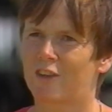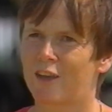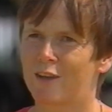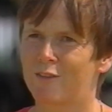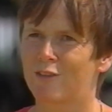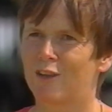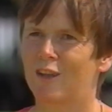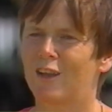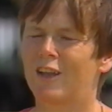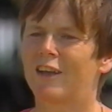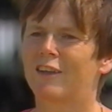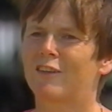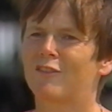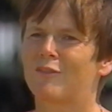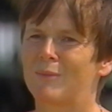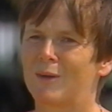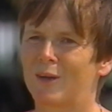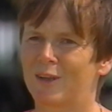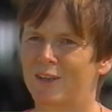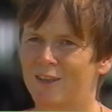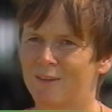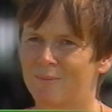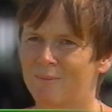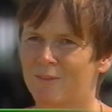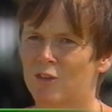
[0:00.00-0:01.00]
saves a lot of
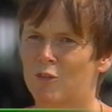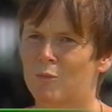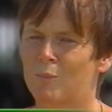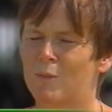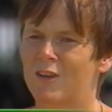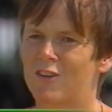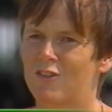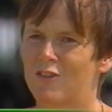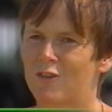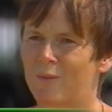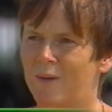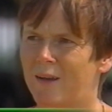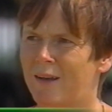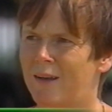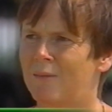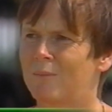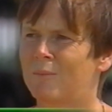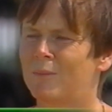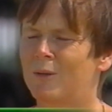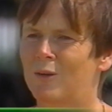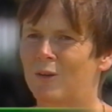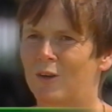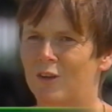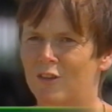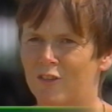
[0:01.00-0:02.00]
money, especially
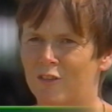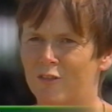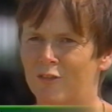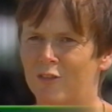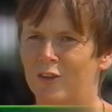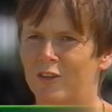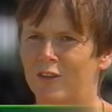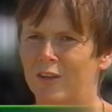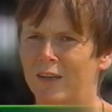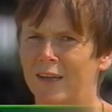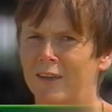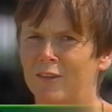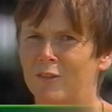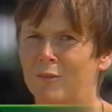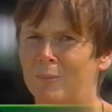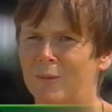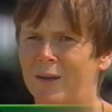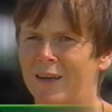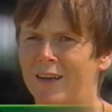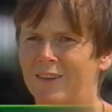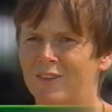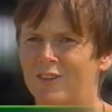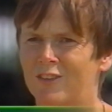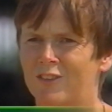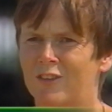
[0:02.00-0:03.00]
because the fertilizer
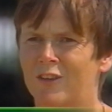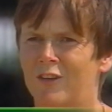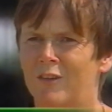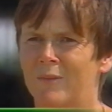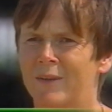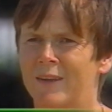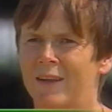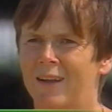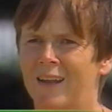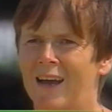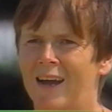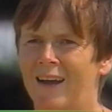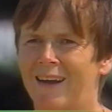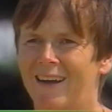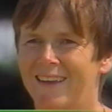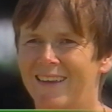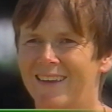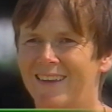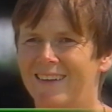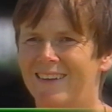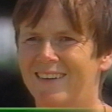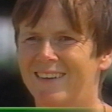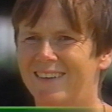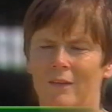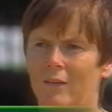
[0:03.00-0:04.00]
prices are real high.